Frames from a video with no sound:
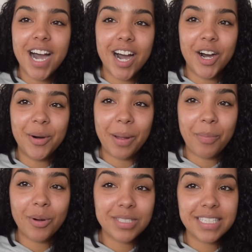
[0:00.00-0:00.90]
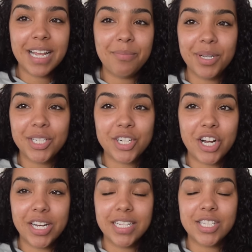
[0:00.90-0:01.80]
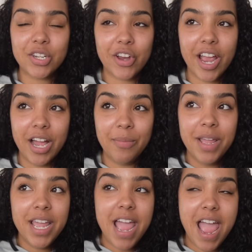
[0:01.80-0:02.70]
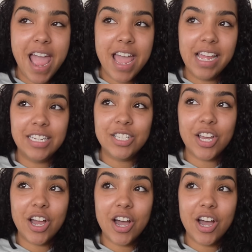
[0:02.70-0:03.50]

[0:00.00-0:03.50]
um, I posted that picture on Instagram and